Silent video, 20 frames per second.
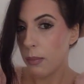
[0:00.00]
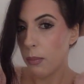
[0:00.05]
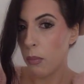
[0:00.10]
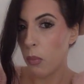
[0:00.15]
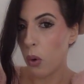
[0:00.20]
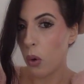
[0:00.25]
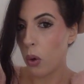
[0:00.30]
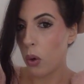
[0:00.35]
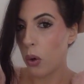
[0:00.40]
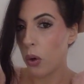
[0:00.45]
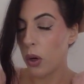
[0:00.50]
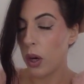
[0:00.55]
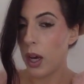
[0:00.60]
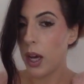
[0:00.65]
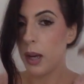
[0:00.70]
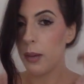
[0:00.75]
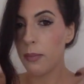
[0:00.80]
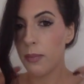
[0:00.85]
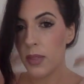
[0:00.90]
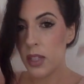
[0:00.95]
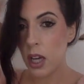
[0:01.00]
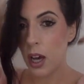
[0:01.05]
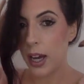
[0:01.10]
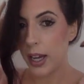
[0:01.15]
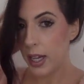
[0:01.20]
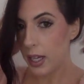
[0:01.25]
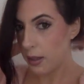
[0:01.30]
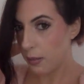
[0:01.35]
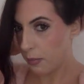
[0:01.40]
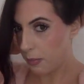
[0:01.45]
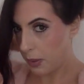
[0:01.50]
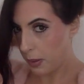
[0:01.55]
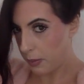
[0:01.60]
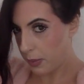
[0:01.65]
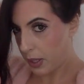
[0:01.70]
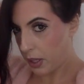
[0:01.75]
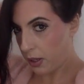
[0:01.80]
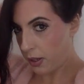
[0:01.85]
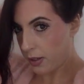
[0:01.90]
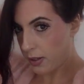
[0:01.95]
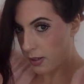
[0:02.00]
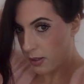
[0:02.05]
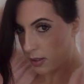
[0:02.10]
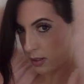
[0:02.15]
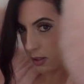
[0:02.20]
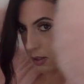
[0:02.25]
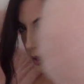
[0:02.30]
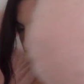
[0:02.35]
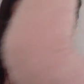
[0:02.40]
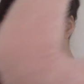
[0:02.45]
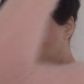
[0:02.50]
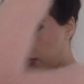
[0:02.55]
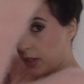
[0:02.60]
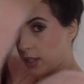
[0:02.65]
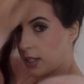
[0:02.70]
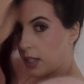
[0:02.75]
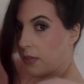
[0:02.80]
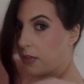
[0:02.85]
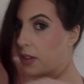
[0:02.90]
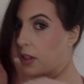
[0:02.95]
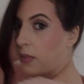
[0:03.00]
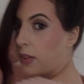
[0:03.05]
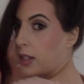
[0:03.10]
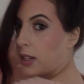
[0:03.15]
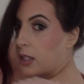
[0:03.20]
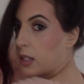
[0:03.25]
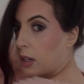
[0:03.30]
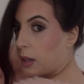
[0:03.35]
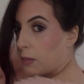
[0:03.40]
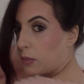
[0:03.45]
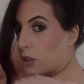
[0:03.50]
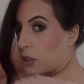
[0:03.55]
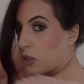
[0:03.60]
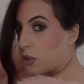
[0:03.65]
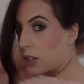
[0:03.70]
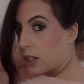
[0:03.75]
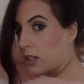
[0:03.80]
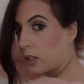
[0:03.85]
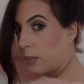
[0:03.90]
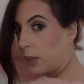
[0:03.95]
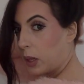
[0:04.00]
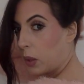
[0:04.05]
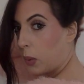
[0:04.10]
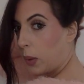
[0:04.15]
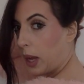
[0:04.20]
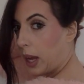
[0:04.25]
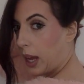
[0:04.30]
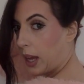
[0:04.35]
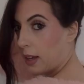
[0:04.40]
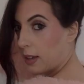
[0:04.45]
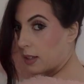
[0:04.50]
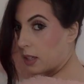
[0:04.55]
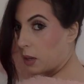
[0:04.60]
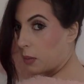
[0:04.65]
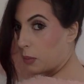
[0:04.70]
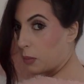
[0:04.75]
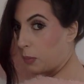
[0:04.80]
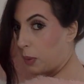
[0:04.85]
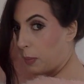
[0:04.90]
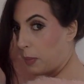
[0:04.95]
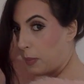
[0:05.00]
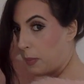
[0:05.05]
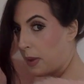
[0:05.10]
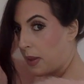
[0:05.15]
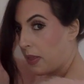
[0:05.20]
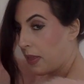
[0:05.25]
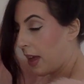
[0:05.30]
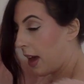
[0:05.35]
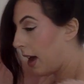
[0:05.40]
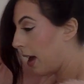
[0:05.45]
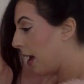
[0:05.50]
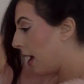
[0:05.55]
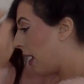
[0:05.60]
more tight, but because obviously for the video I'm just trying to be quick, so I would bobby pin that,